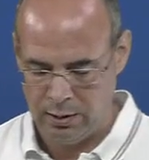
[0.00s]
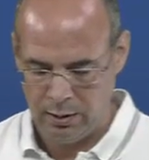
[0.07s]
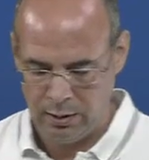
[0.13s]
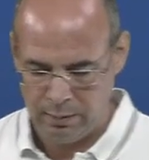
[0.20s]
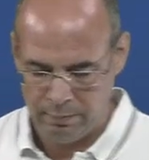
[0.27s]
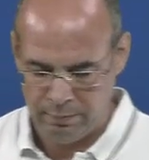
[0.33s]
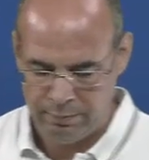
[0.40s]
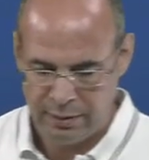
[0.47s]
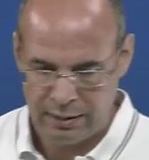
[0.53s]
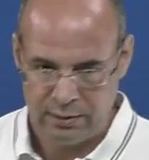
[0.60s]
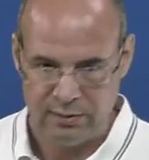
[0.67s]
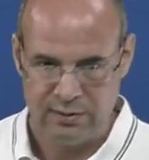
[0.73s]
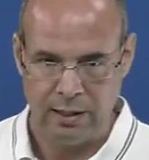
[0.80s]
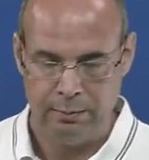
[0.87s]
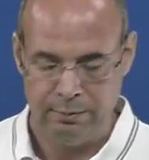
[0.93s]
but
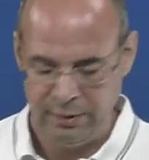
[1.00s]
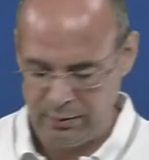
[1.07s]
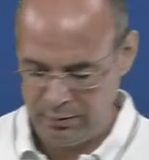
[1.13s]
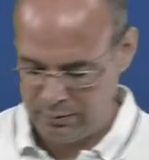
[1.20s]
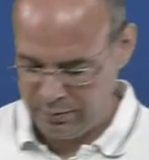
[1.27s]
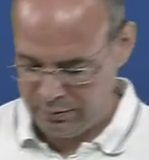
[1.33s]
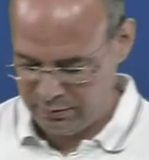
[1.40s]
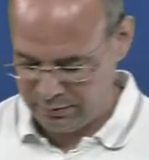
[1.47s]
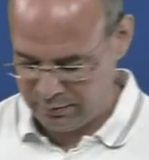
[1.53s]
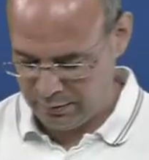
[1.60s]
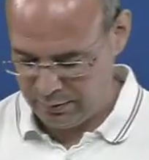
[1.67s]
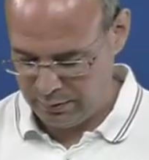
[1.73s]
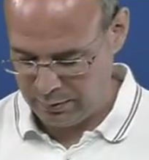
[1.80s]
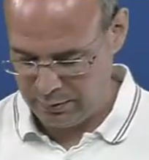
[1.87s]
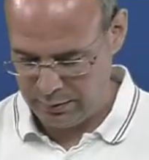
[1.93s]
it's ambiguous.
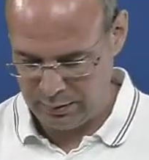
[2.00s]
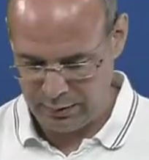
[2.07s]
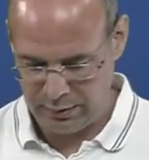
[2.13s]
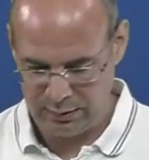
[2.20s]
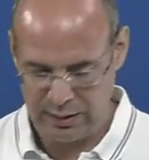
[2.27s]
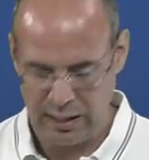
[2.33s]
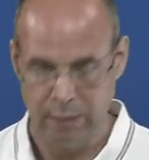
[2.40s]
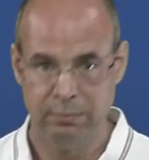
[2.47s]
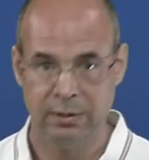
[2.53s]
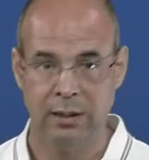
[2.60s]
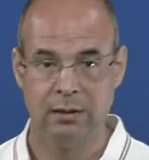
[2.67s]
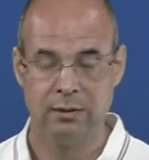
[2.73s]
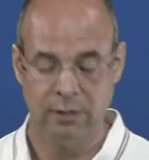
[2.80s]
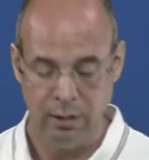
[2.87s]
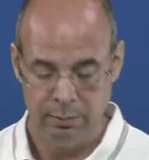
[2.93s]
It can be
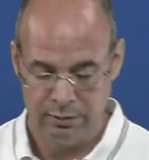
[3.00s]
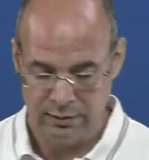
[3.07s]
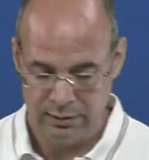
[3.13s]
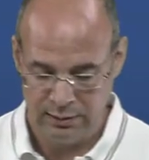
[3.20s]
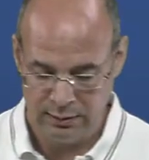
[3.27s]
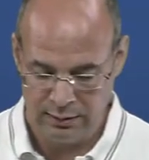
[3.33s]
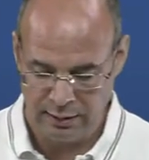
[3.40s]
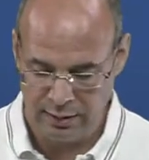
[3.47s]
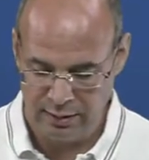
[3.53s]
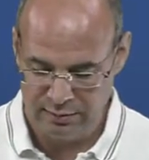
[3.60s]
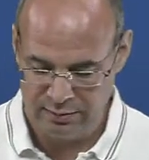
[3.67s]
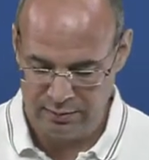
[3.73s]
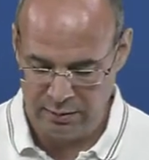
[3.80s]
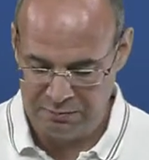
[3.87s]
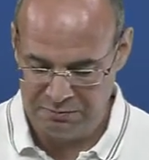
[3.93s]
interpreted
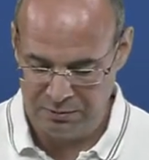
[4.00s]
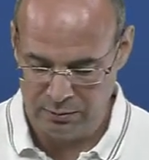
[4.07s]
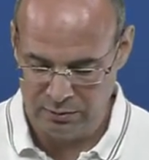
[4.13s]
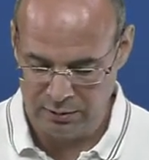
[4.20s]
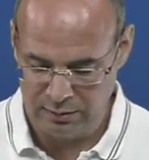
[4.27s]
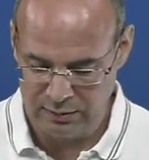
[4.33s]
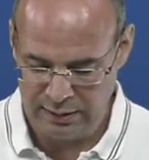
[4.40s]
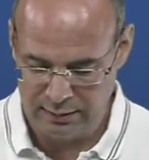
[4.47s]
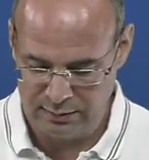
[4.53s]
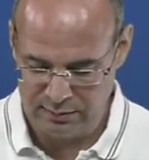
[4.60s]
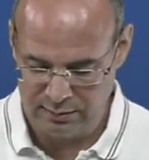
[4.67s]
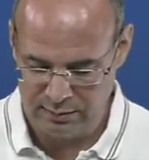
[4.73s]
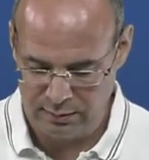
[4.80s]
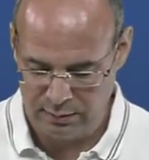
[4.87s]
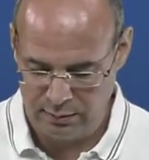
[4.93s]
as future
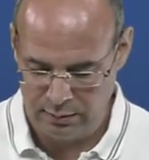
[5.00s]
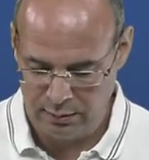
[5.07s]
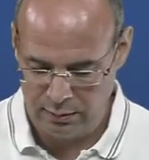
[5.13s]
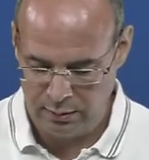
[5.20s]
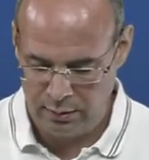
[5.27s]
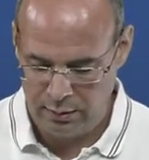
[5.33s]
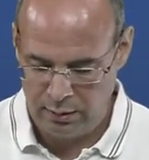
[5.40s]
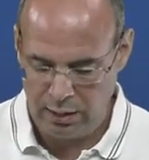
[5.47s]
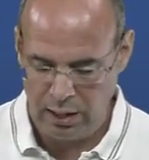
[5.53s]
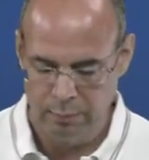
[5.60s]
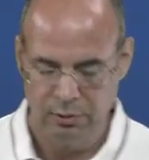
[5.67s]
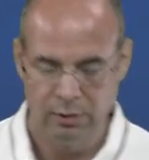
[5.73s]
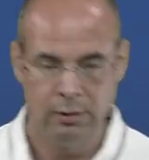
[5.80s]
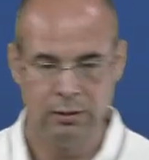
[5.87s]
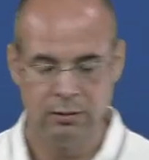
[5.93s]
tense. I'm
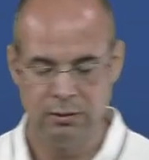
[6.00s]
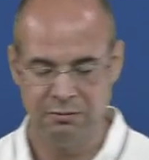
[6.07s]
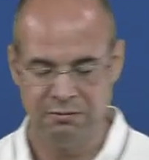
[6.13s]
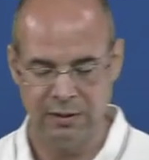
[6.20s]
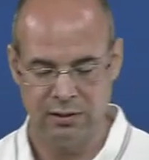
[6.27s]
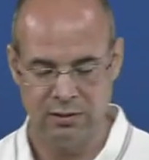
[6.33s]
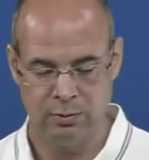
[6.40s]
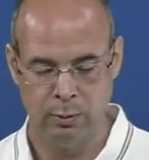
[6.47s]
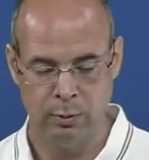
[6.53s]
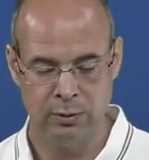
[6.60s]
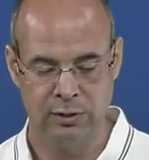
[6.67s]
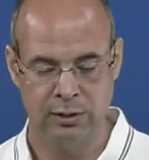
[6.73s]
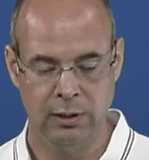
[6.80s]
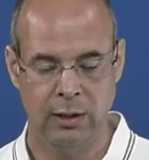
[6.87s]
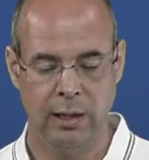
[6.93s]
going to fetch
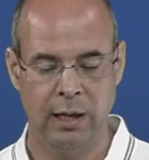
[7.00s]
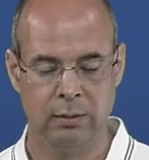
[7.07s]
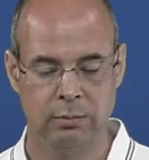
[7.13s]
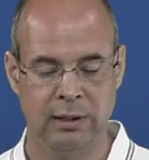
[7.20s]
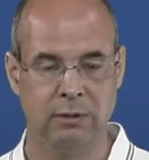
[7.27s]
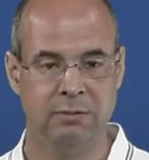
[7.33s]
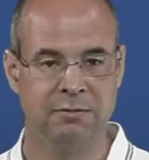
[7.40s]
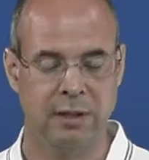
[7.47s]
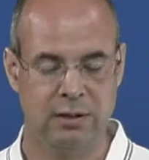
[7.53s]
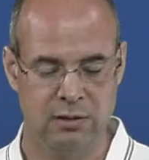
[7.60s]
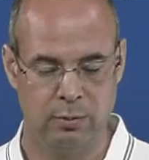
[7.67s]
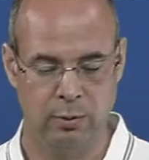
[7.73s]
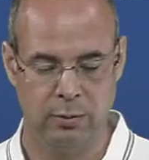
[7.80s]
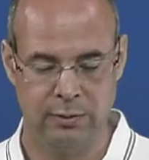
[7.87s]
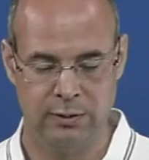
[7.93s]
water, I will fetch
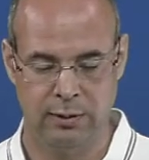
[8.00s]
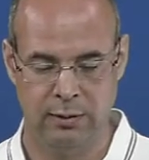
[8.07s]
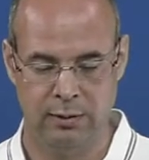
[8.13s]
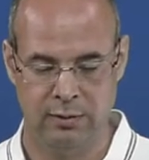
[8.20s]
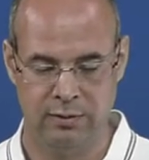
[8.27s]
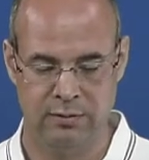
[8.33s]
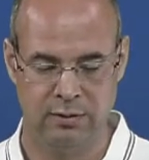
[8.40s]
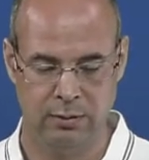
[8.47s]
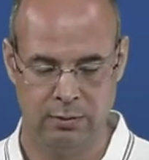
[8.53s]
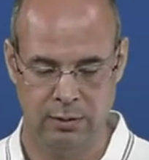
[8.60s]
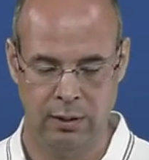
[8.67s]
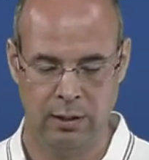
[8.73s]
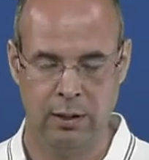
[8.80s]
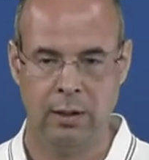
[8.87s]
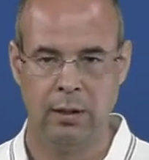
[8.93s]
water. So
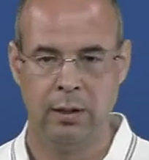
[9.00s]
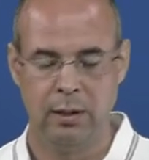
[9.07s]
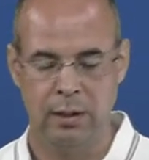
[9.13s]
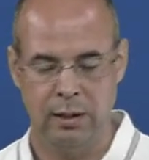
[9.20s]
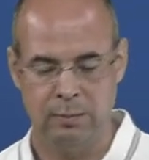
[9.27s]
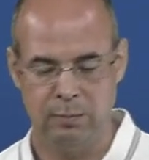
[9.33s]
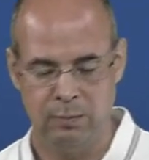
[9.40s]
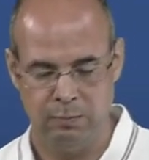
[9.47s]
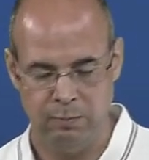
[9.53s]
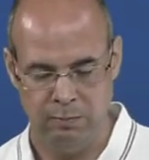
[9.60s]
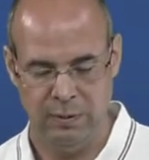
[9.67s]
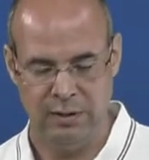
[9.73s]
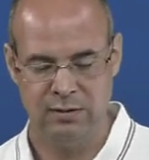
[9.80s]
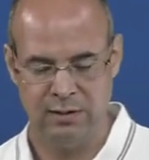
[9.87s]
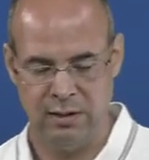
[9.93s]
it
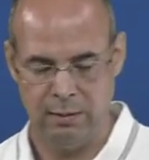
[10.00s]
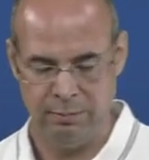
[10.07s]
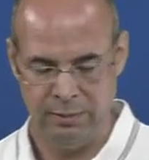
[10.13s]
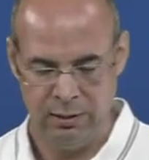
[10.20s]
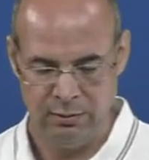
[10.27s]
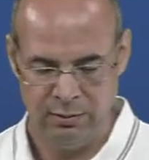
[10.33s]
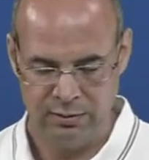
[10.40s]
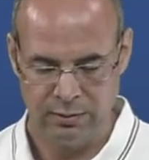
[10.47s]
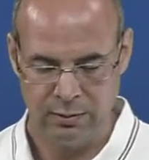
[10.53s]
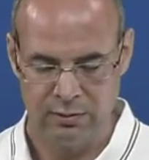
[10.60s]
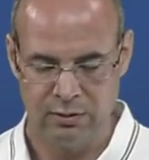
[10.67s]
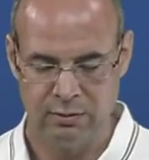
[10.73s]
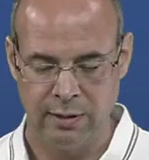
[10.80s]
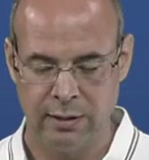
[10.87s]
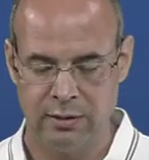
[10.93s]
is an ambiguous
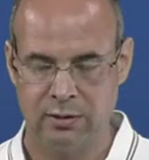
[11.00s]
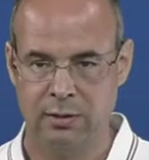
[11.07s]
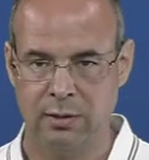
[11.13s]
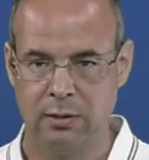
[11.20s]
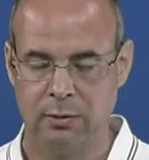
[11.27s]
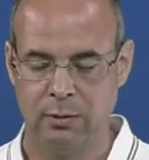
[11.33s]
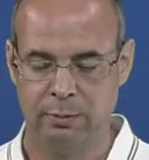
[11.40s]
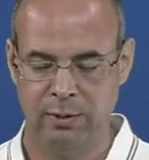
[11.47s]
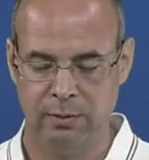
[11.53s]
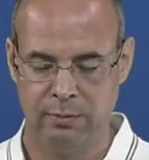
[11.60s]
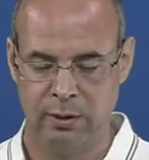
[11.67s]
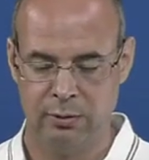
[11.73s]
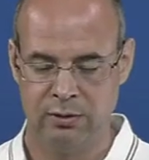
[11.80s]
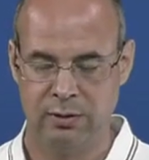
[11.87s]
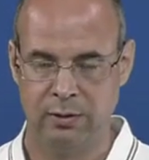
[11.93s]
construction. It could be
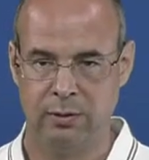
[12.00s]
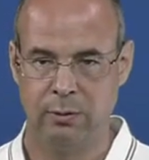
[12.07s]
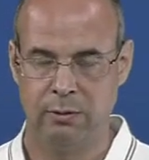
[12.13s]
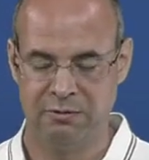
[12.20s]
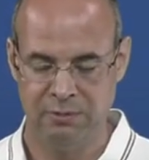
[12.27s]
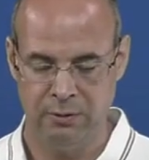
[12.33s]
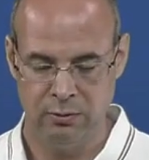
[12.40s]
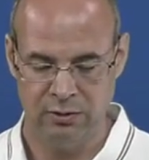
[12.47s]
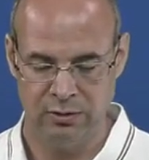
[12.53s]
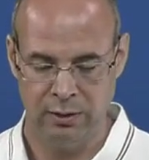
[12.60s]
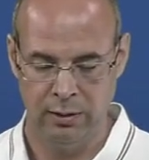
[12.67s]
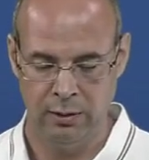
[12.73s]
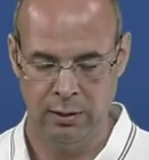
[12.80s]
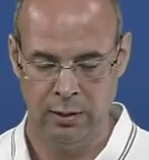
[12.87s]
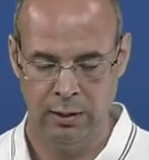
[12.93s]
motion or future.
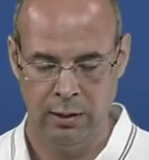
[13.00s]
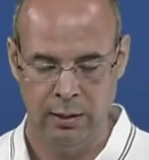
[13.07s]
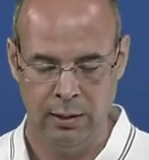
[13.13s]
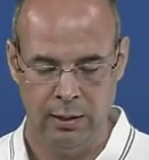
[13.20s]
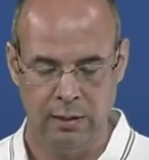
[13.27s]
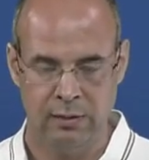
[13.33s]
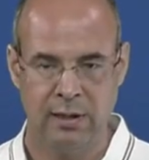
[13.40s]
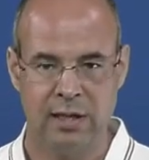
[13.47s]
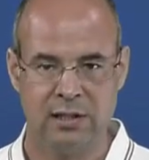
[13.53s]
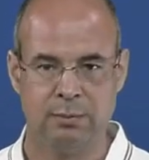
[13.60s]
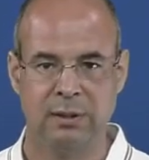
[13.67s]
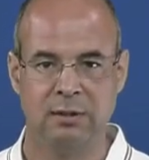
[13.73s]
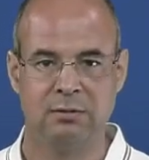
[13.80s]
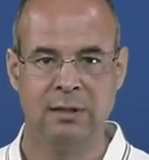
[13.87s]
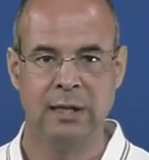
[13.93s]
It has
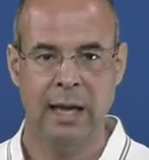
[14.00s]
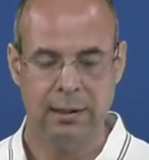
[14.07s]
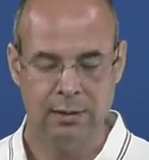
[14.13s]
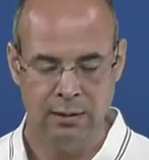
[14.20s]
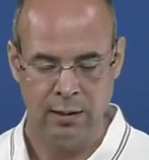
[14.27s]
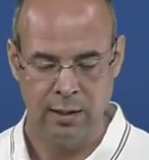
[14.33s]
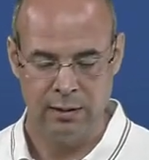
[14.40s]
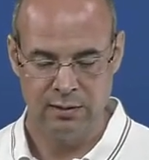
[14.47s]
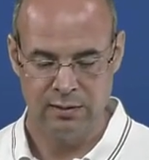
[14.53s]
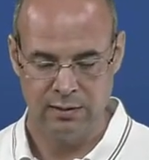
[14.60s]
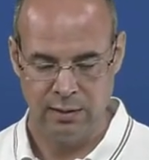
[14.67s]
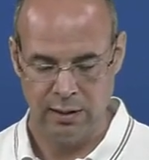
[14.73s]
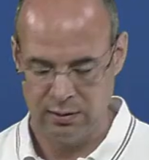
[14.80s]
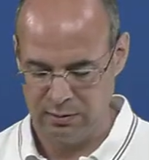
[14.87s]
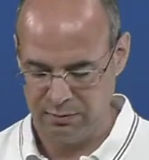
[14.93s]
been reanalyzed
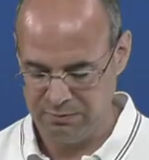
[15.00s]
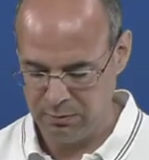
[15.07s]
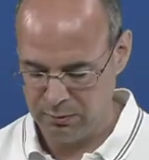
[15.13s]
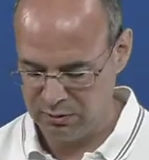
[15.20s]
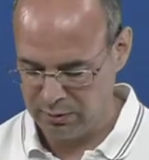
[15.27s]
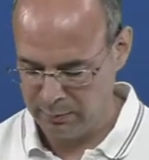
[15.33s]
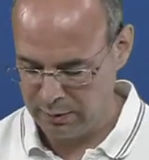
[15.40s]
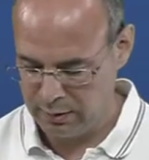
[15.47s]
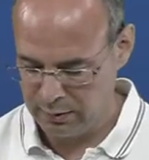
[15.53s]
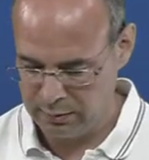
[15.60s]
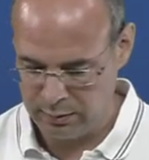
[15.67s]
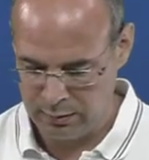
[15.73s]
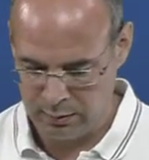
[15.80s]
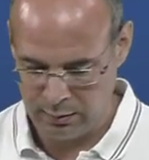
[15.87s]
as a future marker.